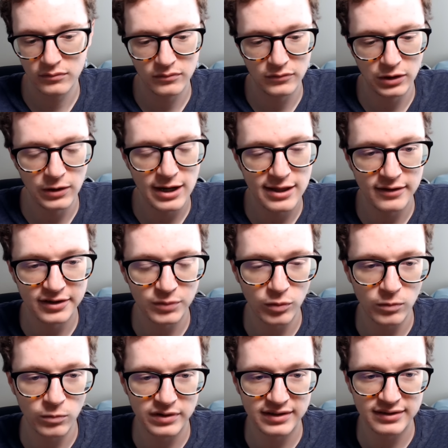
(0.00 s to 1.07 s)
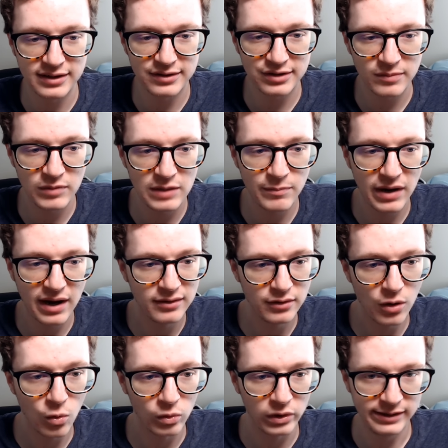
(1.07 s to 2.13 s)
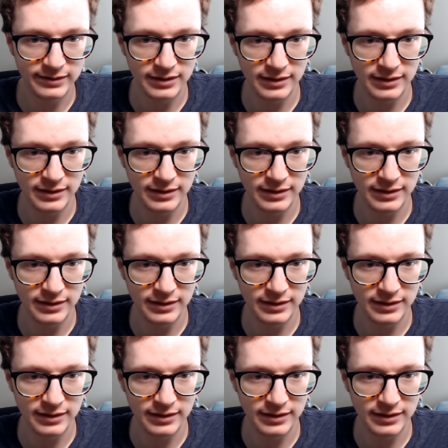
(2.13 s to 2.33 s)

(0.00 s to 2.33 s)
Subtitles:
All right, this one was sent to me by Nolan,